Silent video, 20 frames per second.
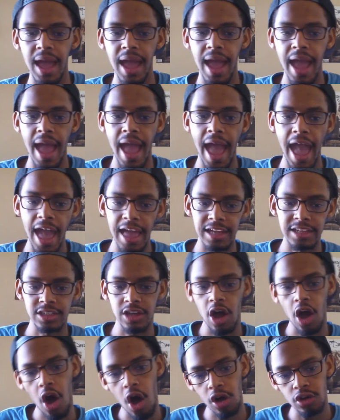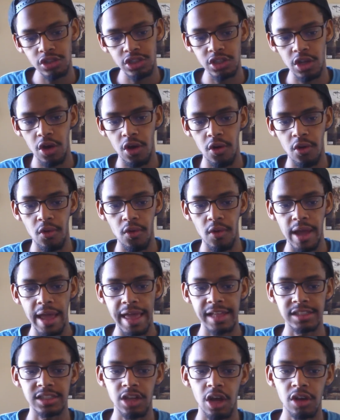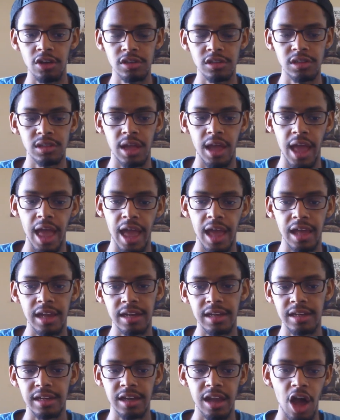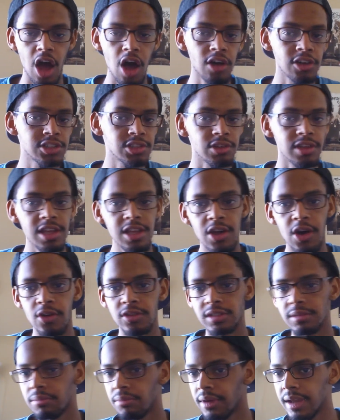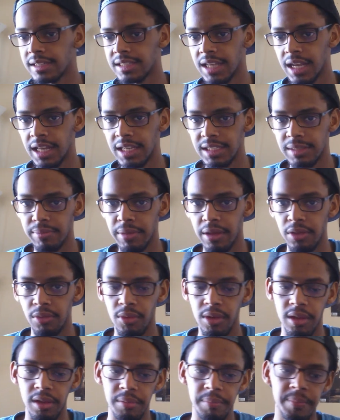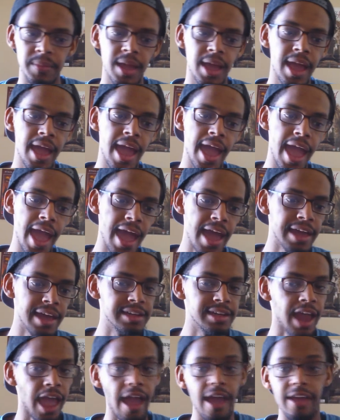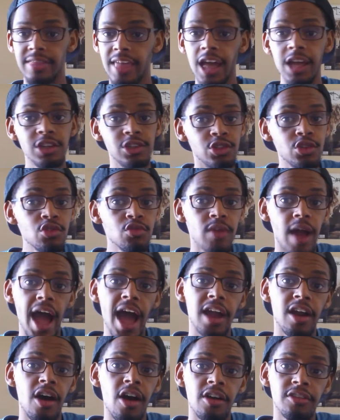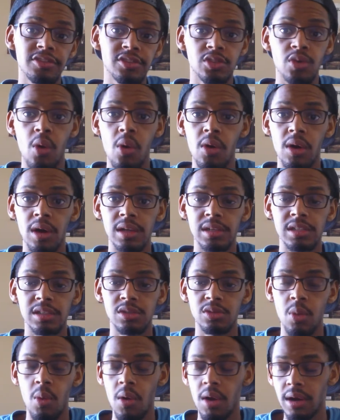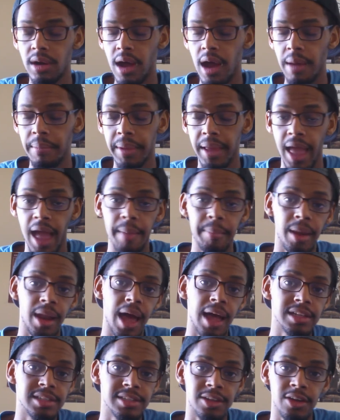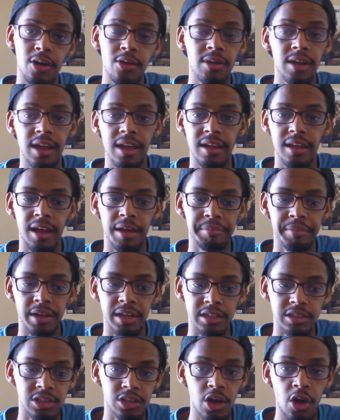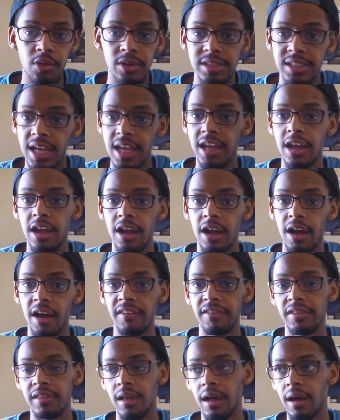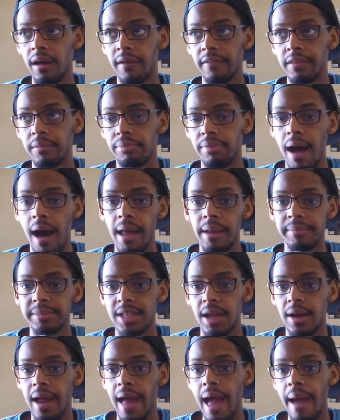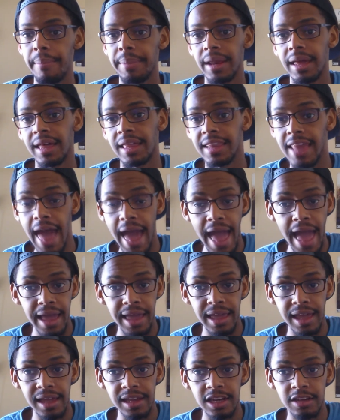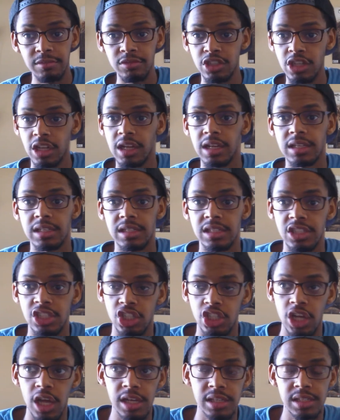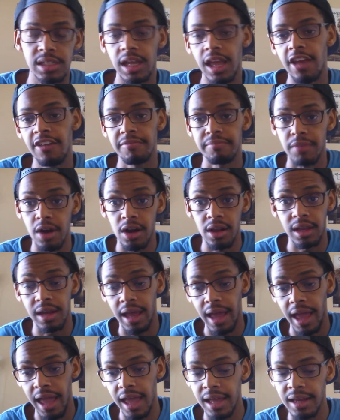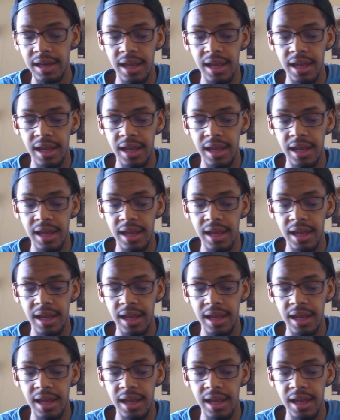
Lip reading: And also, he goes and brings Elizabeth with him, and they do ride off toward Camalot to go and take care of the problems that are happening in that kingdom, just to give Merlin a hand.